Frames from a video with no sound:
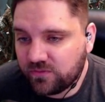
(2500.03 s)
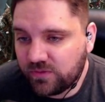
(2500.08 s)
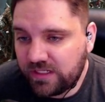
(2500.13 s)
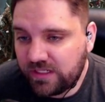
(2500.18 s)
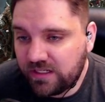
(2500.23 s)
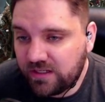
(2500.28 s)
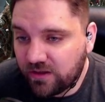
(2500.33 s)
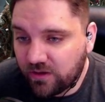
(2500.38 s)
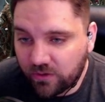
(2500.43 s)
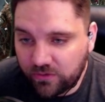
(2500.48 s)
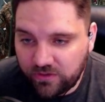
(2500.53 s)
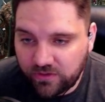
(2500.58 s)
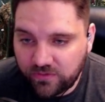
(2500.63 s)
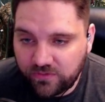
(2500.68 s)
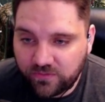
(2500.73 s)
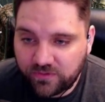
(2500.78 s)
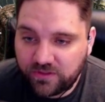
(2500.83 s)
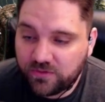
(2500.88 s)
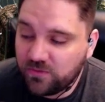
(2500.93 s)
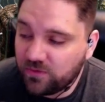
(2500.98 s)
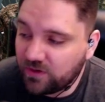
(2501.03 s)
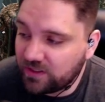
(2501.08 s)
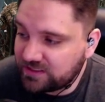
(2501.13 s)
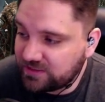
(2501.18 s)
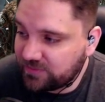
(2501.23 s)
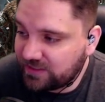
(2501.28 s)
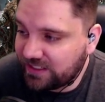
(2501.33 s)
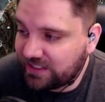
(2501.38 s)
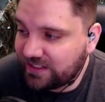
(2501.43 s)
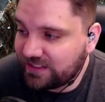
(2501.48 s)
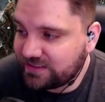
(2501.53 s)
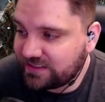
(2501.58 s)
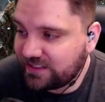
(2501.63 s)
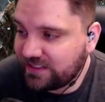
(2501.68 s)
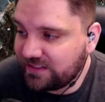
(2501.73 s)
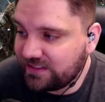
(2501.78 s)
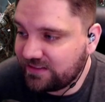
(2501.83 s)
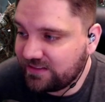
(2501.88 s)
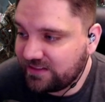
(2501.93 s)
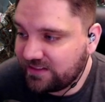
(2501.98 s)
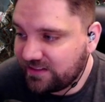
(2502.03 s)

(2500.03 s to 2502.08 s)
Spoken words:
We know you want some content.